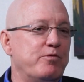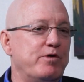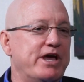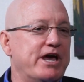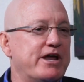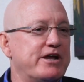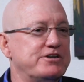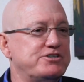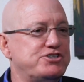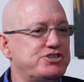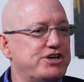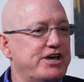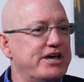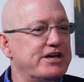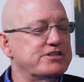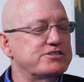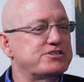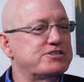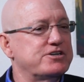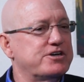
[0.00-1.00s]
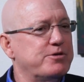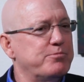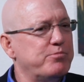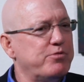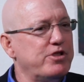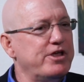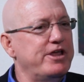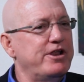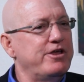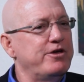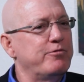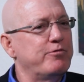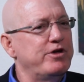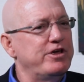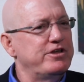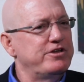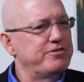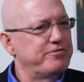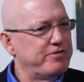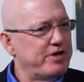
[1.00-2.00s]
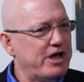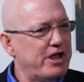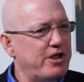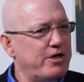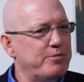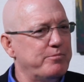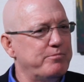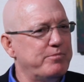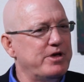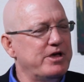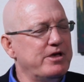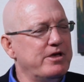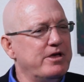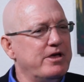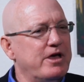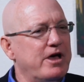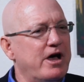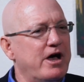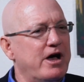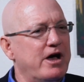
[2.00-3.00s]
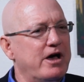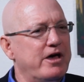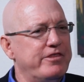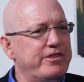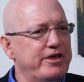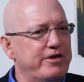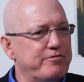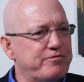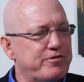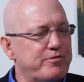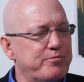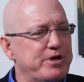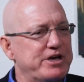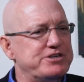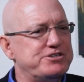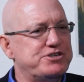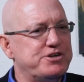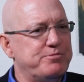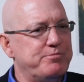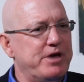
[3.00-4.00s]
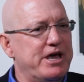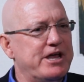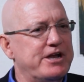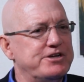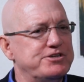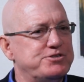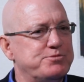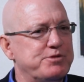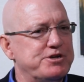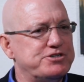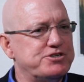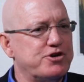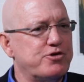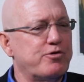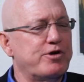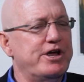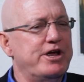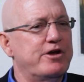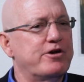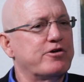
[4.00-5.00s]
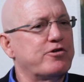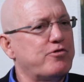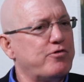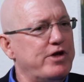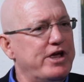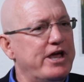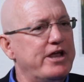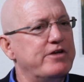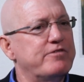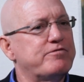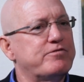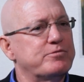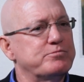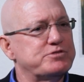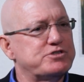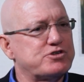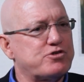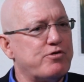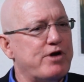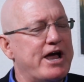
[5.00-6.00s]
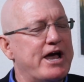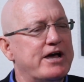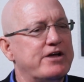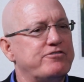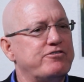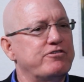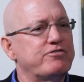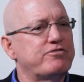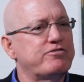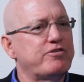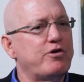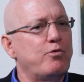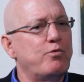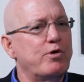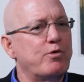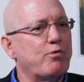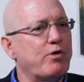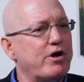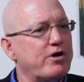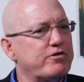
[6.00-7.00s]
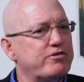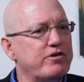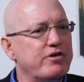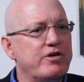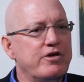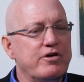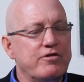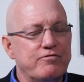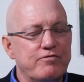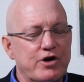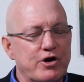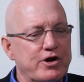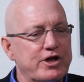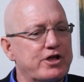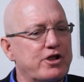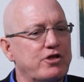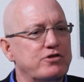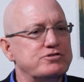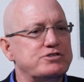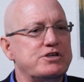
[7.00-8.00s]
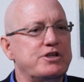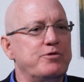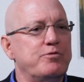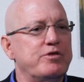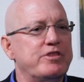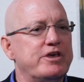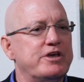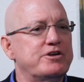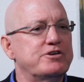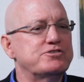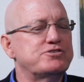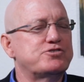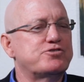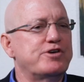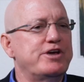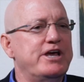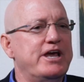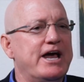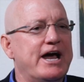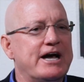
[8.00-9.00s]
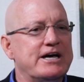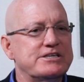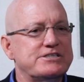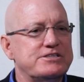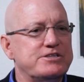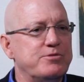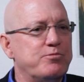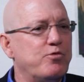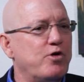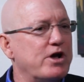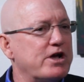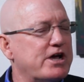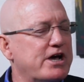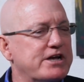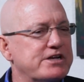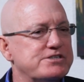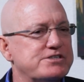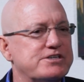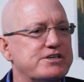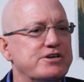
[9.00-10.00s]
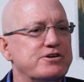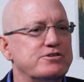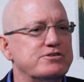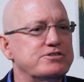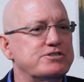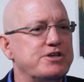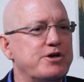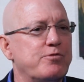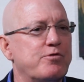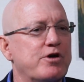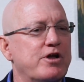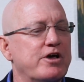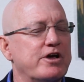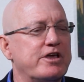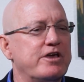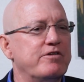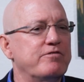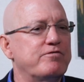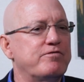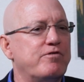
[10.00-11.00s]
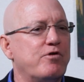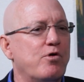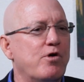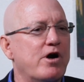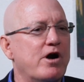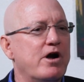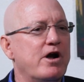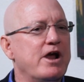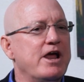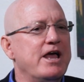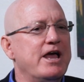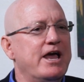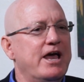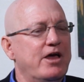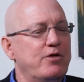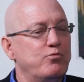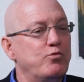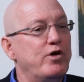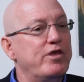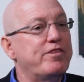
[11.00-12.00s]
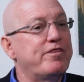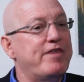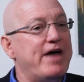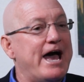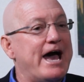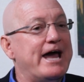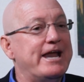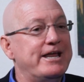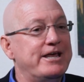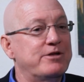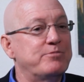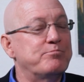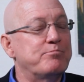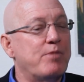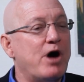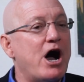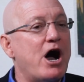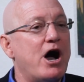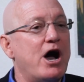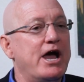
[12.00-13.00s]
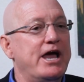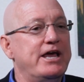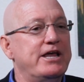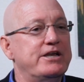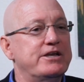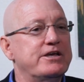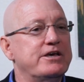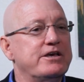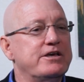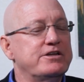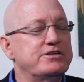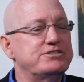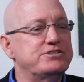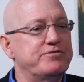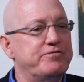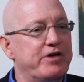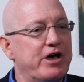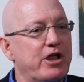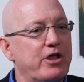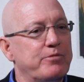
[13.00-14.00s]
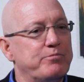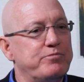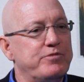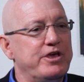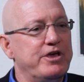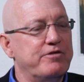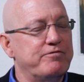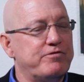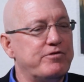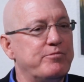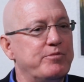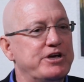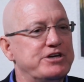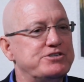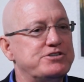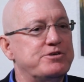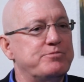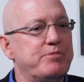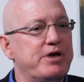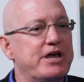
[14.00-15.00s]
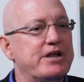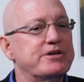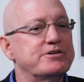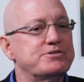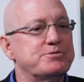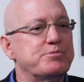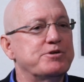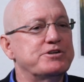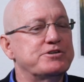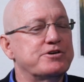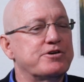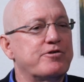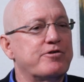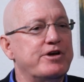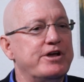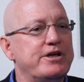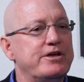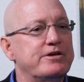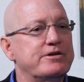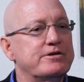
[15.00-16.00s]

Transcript: We had a chance to completely redevelop uh, the information management degree or create it from scratch. And so we worked very closely with industry, asked them what kind of skills they were looking for, and with that in mind, developed the information management degree.